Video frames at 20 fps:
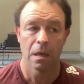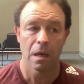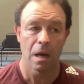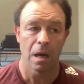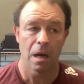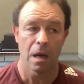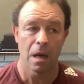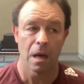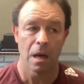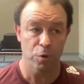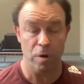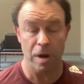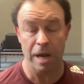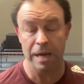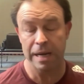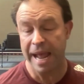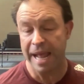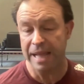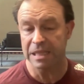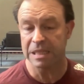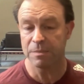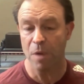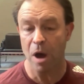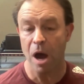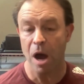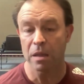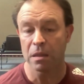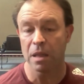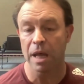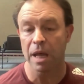We're trying to add some
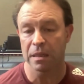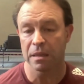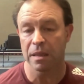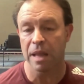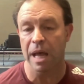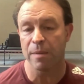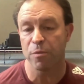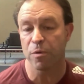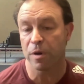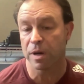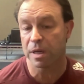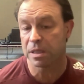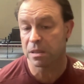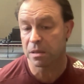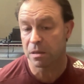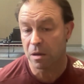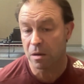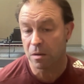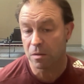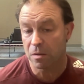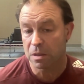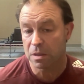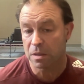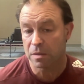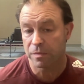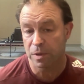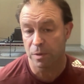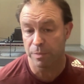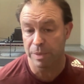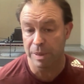online libraries to those
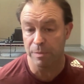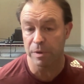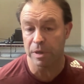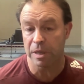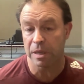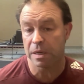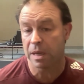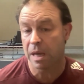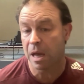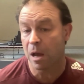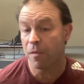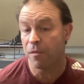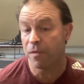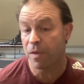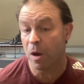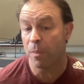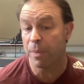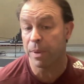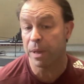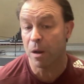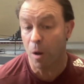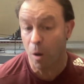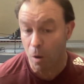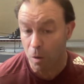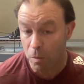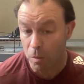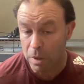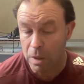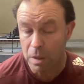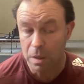so people can help at
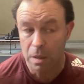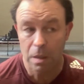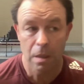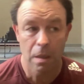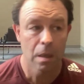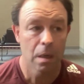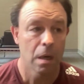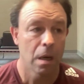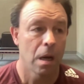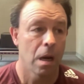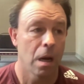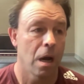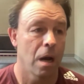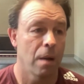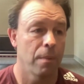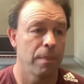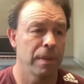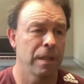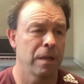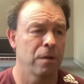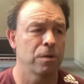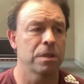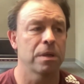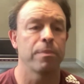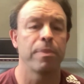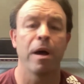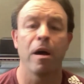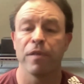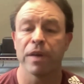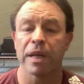home. And there's a
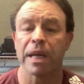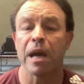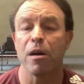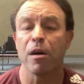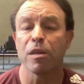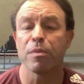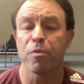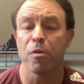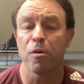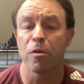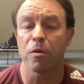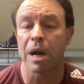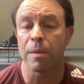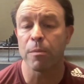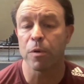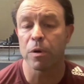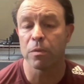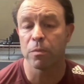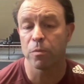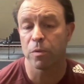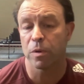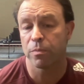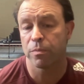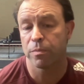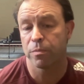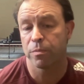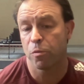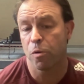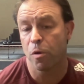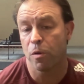pelvic health program we're
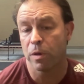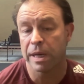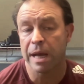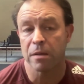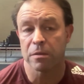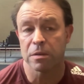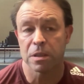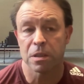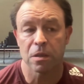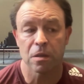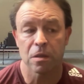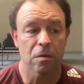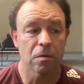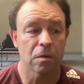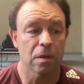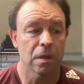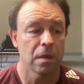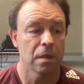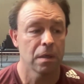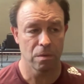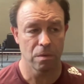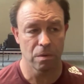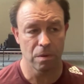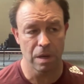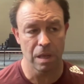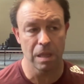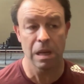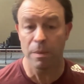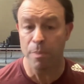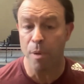rolling out too.
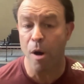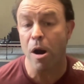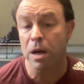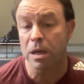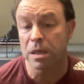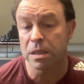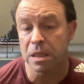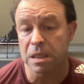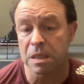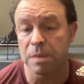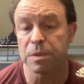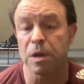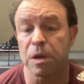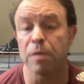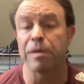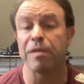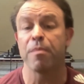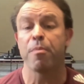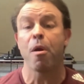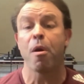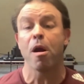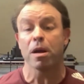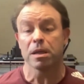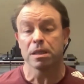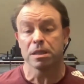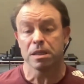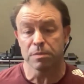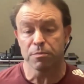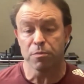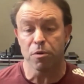And then we have a
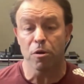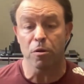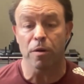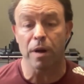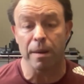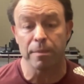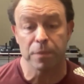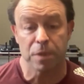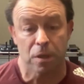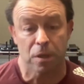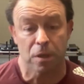Parkinson's program too.